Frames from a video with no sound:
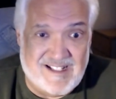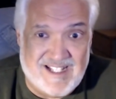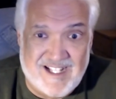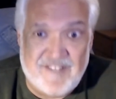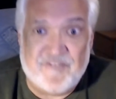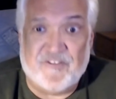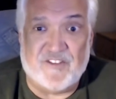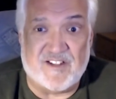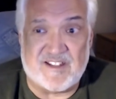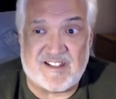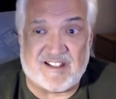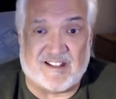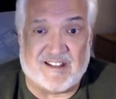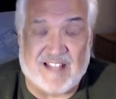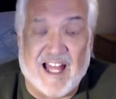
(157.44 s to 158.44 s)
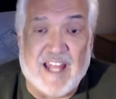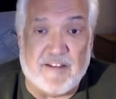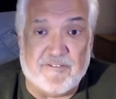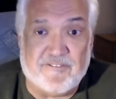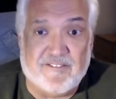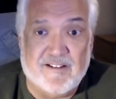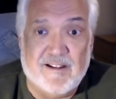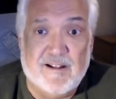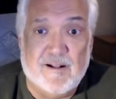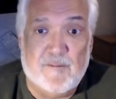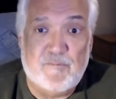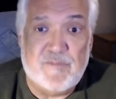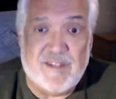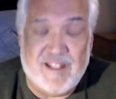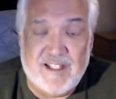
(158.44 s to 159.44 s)
infant's life
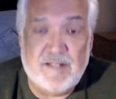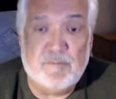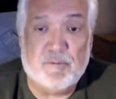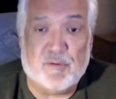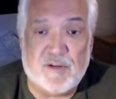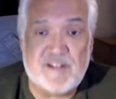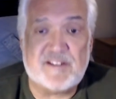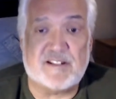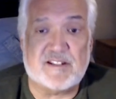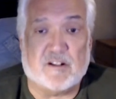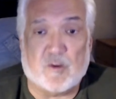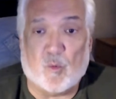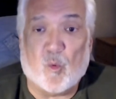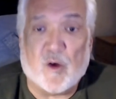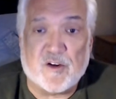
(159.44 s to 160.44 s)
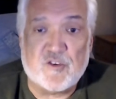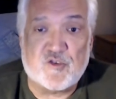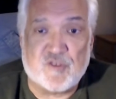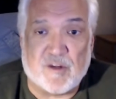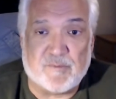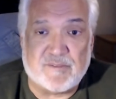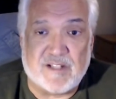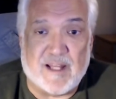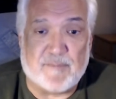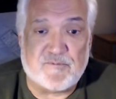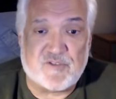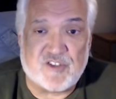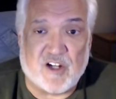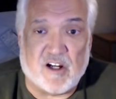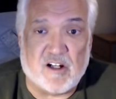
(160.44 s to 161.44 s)
in prison on one
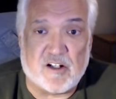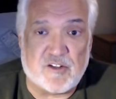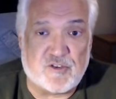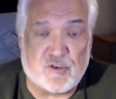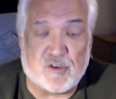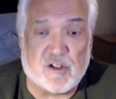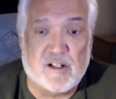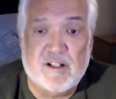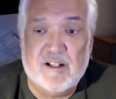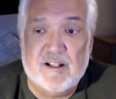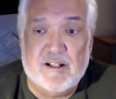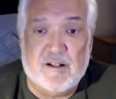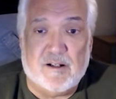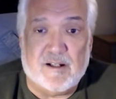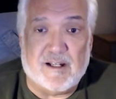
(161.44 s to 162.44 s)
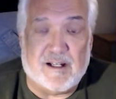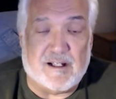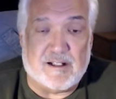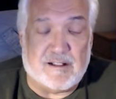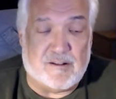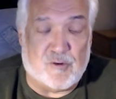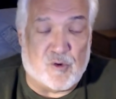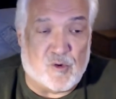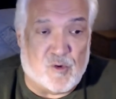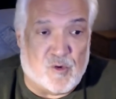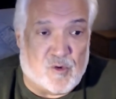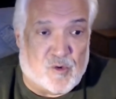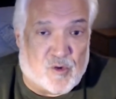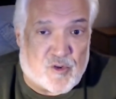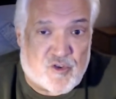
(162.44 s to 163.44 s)
trumped-up charge or
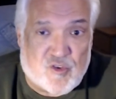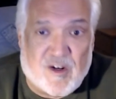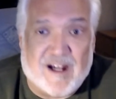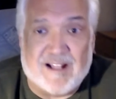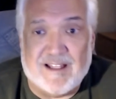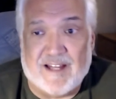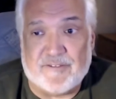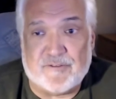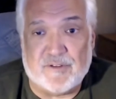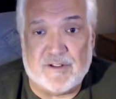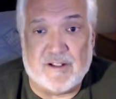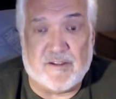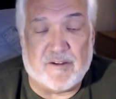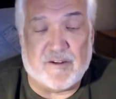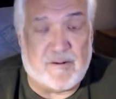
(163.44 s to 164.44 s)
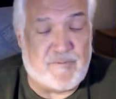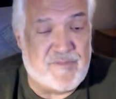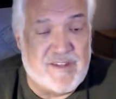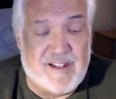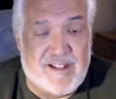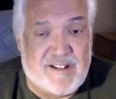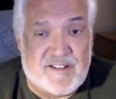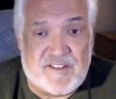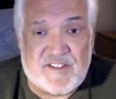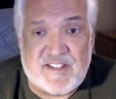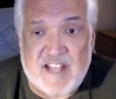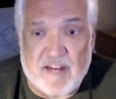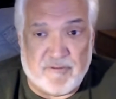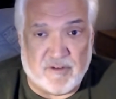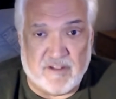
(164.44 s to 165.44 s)
trial after another. And
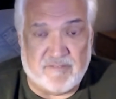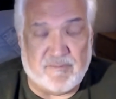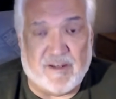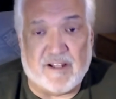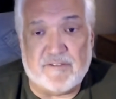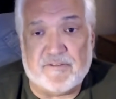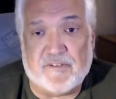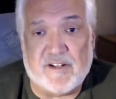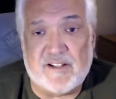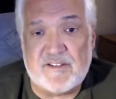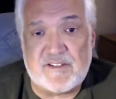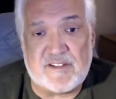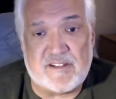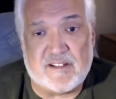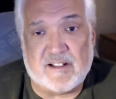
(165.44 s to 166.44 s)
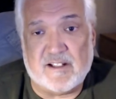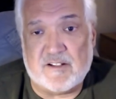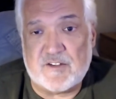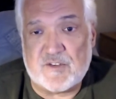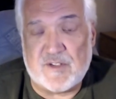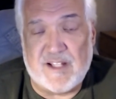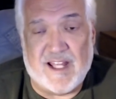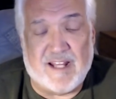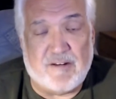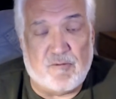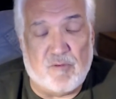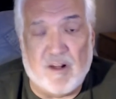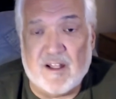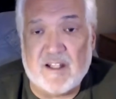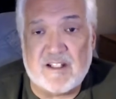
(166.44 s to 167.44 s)
several of my friends in the country had
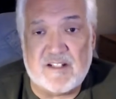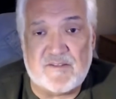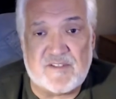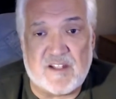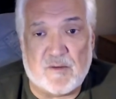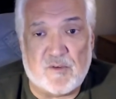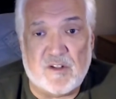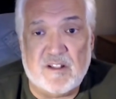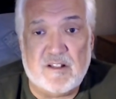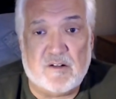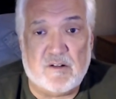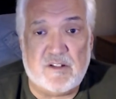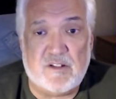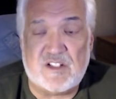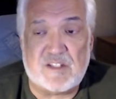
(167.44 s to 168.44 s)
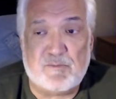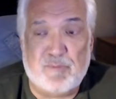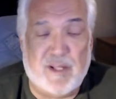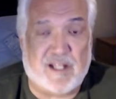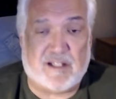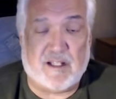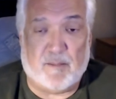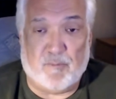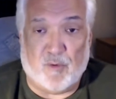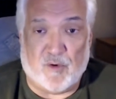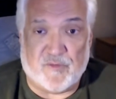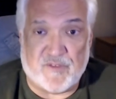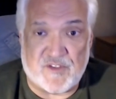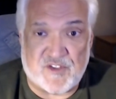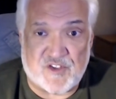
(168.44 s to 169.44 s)
relatives that were literally just picked up
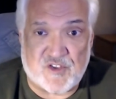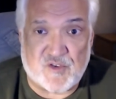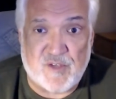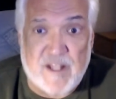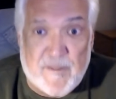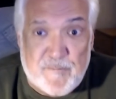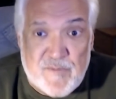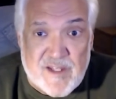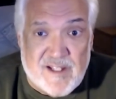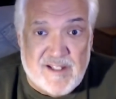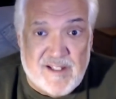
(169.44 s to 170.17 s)
off the street,